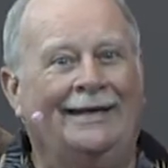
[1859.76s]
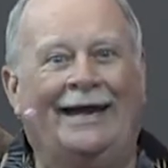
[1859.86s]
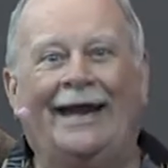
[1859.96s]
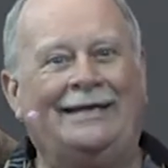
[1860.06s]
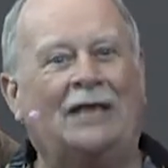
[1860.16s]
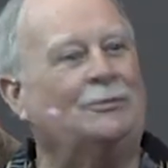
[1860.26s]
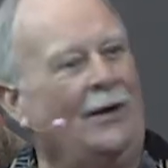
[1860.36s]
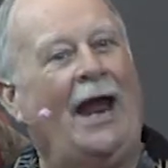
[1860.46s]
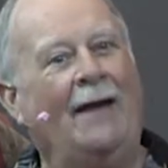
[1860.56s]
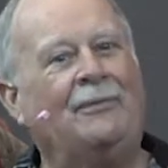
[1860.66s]
and that's what
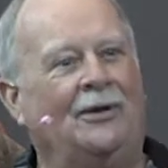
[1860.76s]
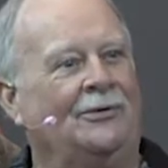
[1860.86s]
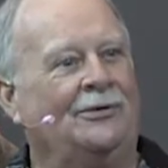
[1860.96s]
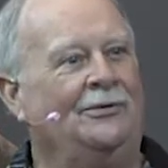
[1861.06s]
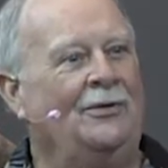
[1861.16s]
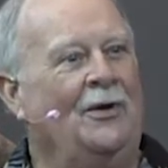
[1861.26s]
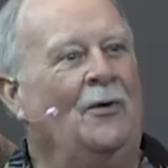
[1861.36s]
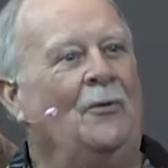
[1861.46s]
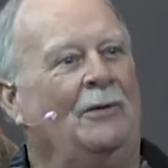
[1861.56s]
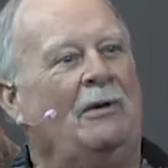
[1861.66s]
happened.
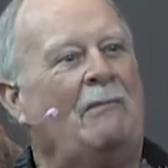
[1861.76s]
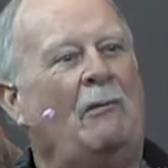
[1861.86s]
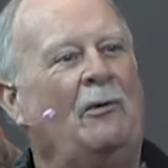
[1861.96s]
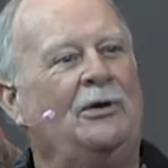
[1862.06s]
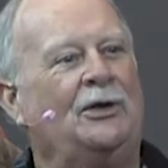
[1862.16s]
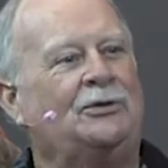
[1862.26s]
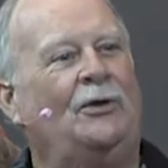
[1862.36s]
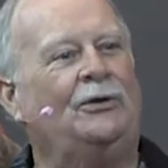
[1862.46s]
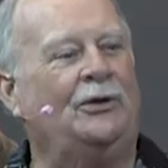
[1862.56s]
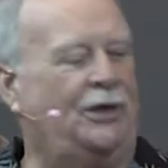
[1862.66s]
Remember when you
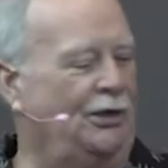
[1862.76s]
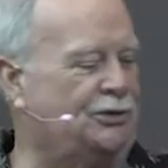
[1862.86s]
told your kids,